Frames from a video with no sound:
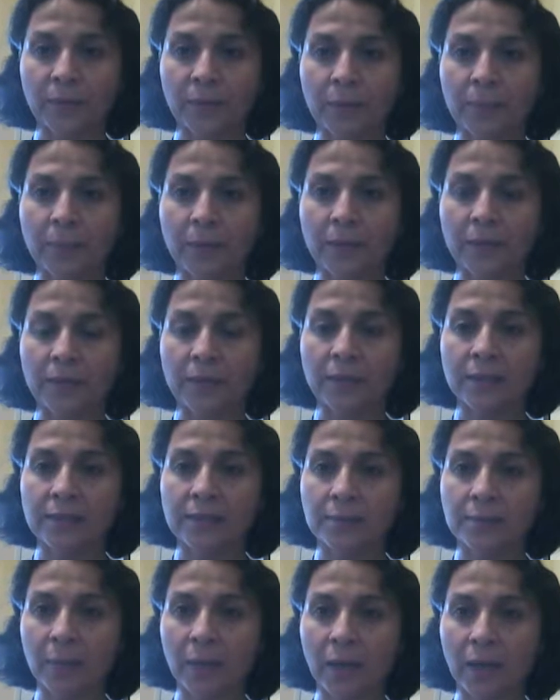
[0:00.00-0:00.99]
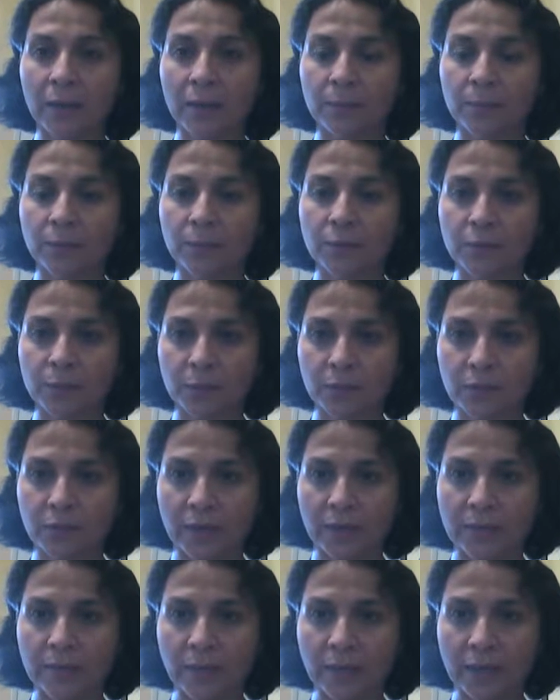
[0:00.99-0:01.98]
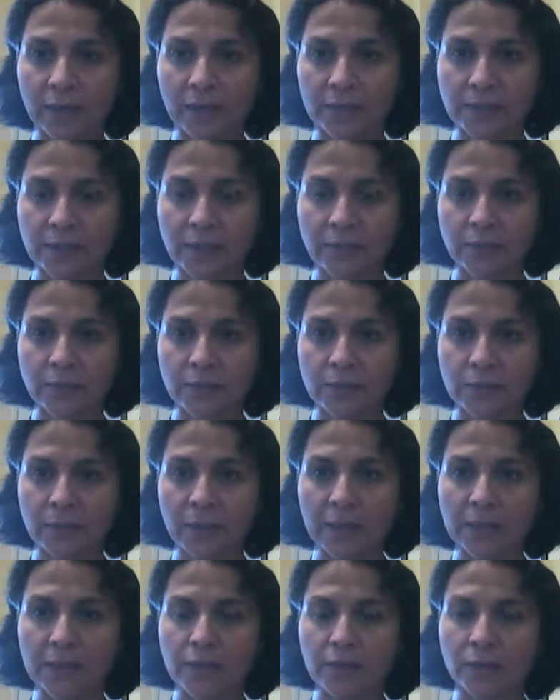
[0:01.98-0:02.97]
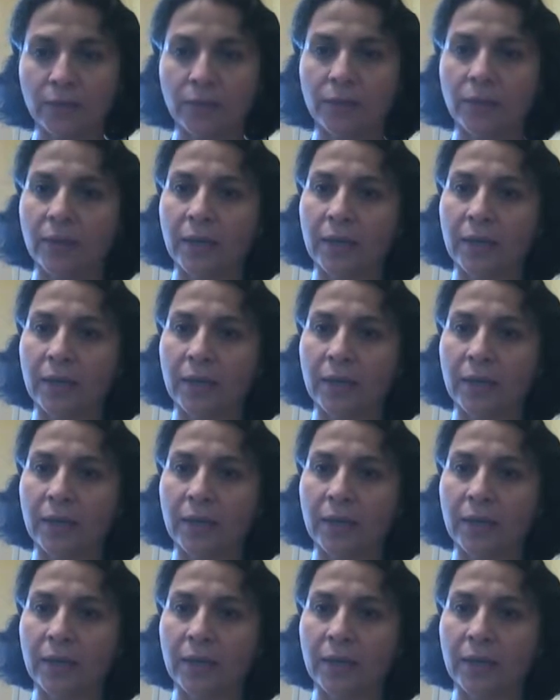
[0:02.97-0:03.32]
But his mom, who's portrayed by Octavia Spencer,